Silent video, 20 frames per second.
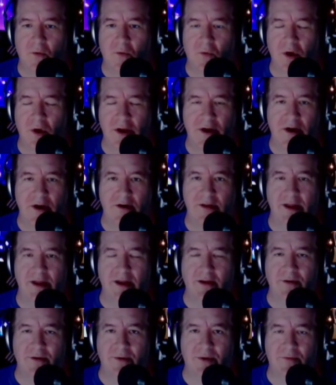are they
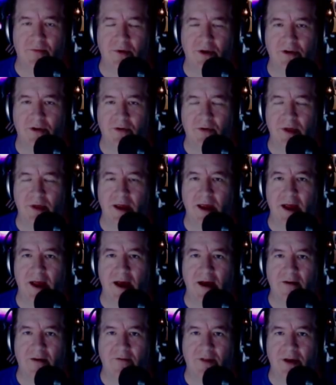doing? What do they
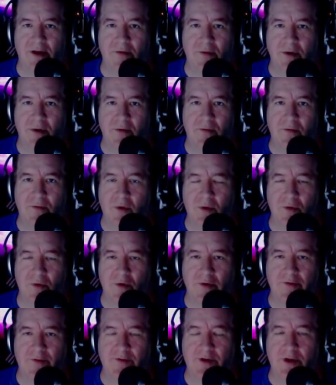have that we
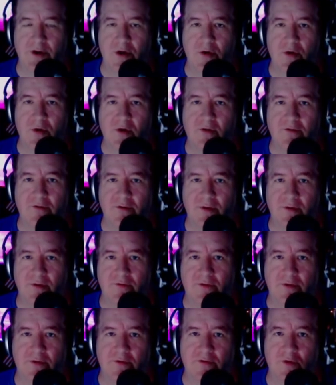won't even know of
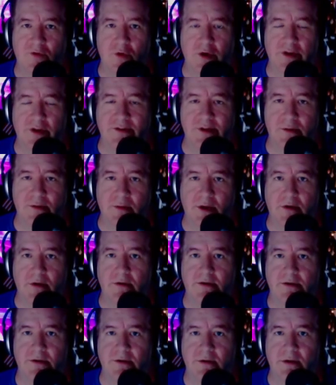for 40 some
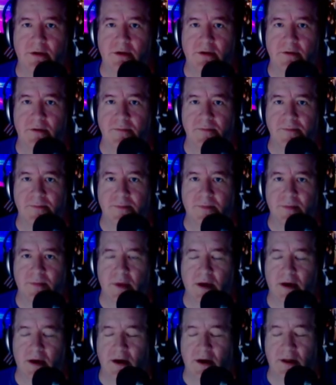years?
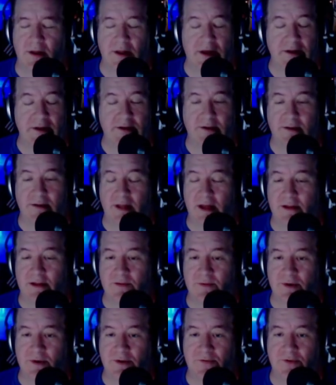That's
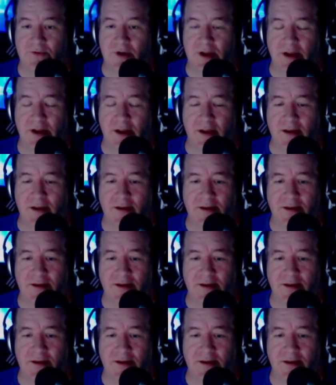what's freaky.